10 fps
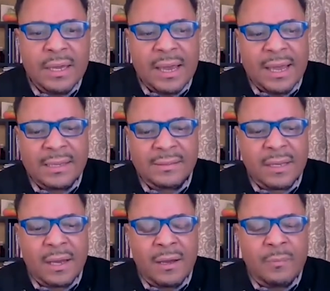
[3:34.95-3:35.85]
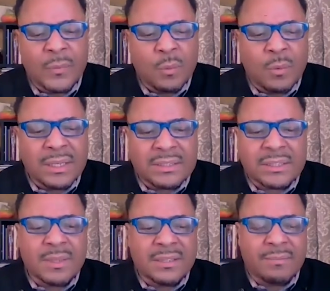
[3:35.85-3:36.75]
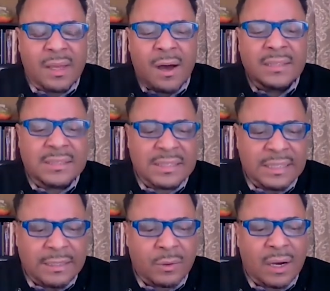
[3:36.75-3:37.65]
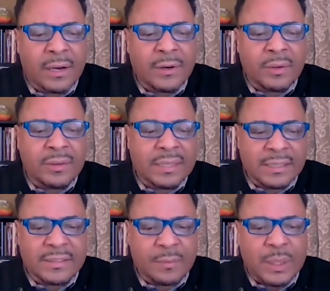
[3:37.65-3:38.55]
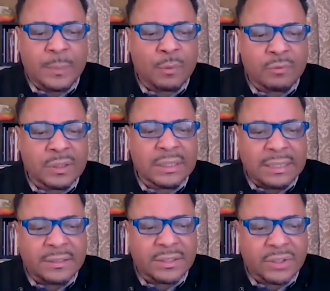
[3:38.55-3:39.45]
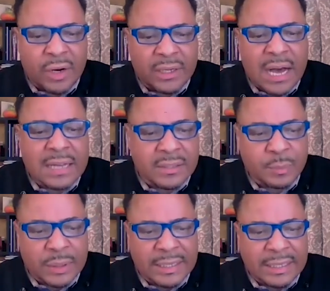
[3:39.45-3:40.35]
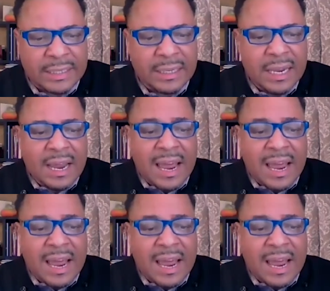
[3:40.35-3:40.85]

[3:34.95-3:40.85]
Yeah. And what are some of the unseen or unheard things that people really need to start contemplating,